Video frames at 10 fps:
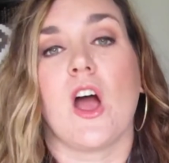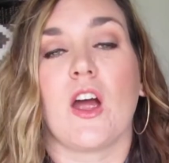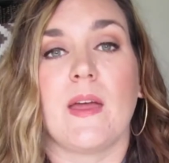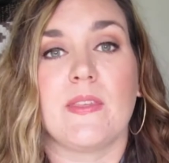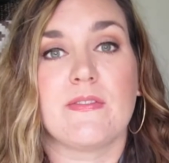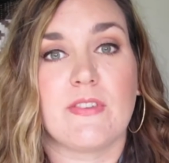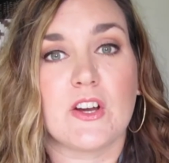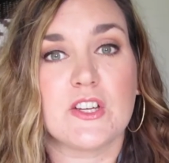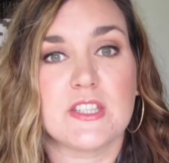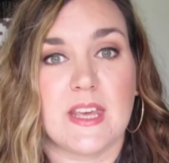All right, the
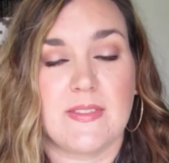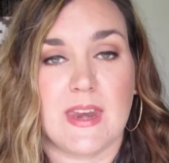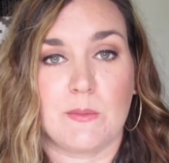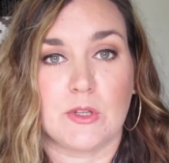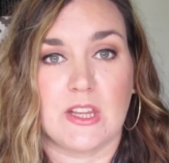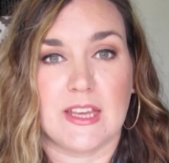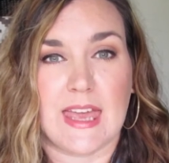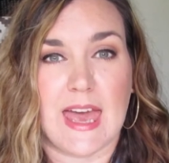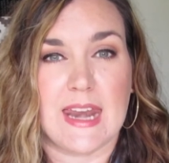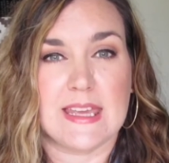first thing that I would look
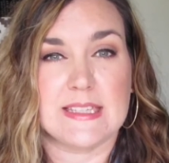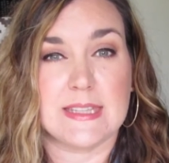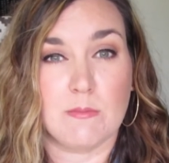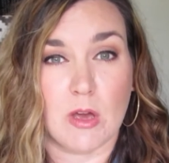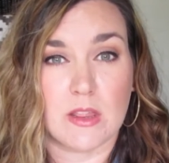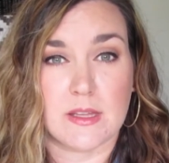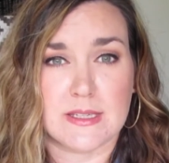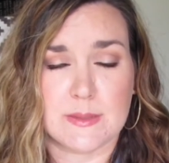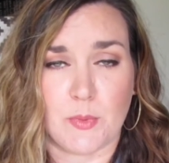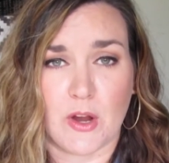at is the monthly
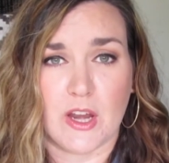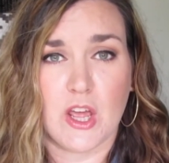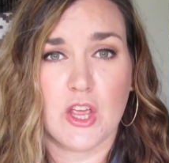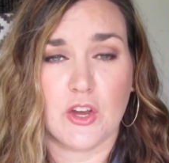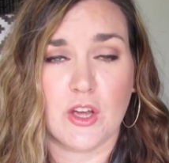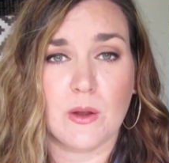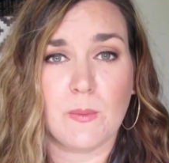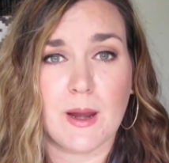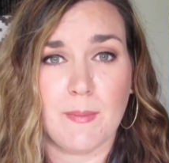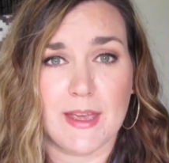spread. You're going to
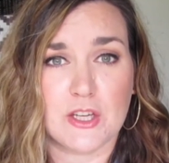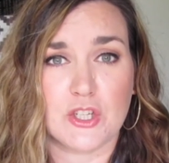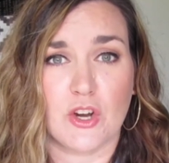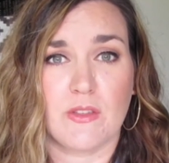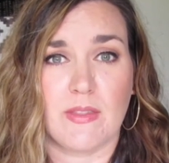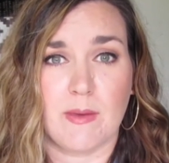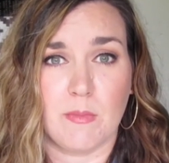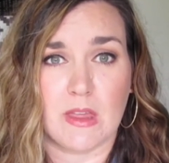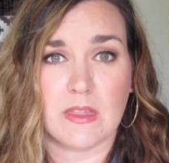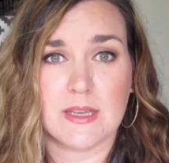want to make sure that the
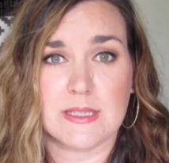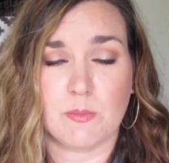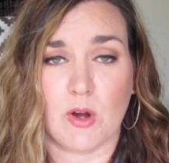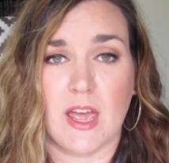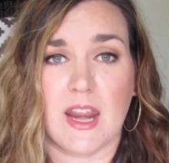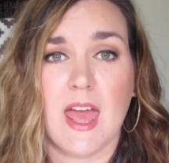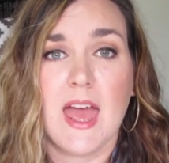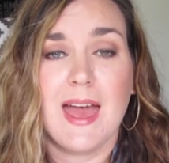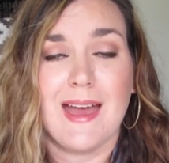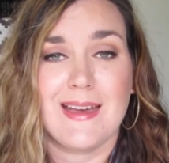monthly spread
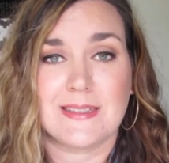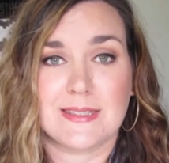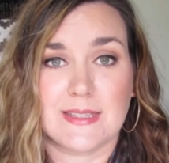has